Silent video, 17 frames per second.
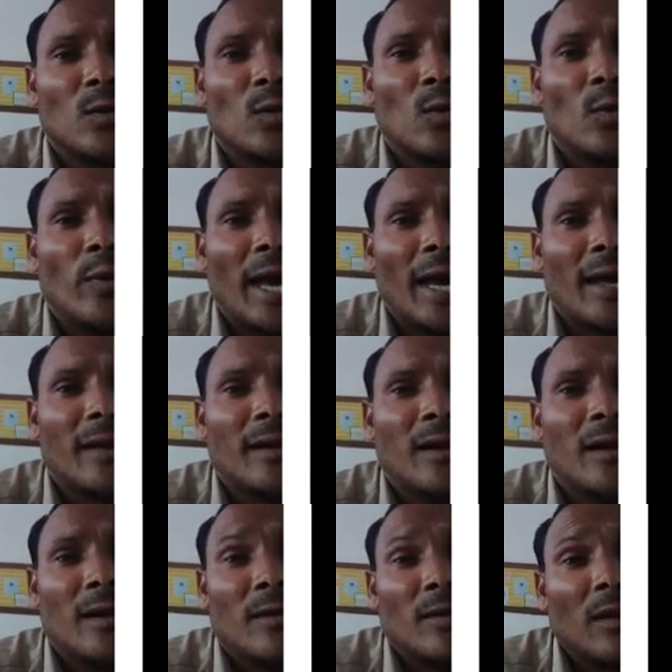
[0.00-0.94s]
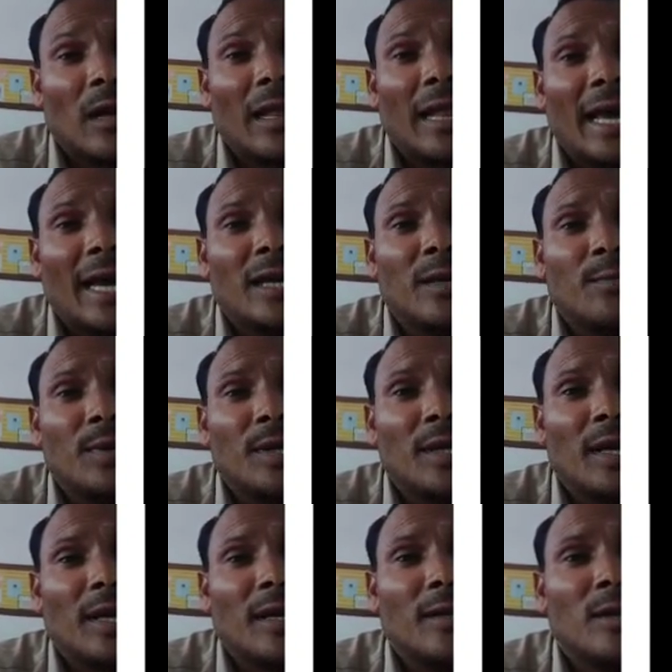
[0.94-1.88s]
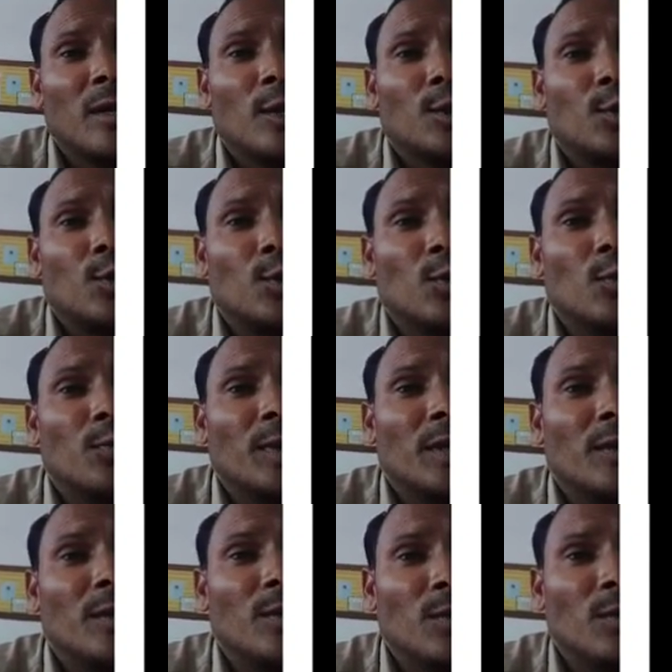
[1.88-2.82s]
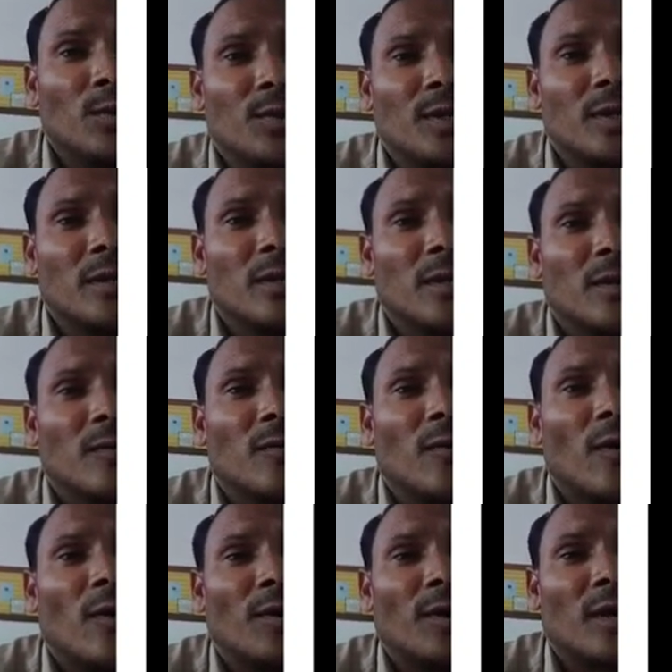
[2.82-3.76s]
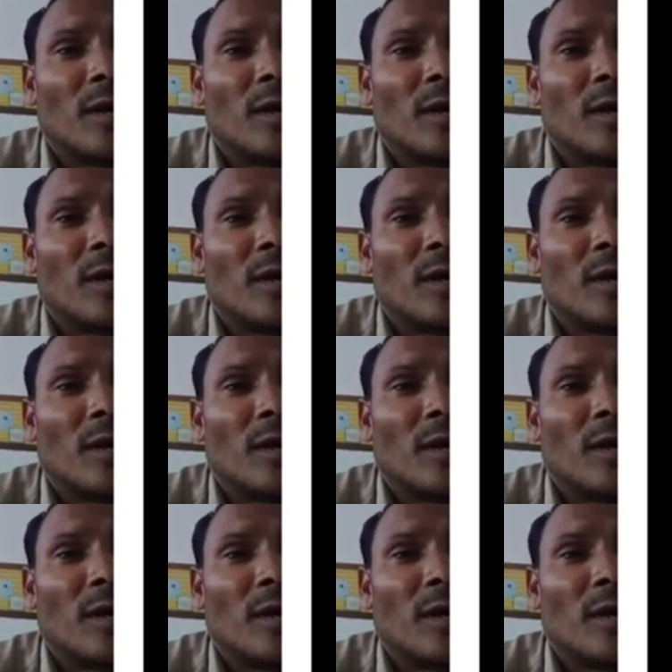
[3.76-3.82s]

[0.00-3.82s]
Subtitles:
when the land began to be used for the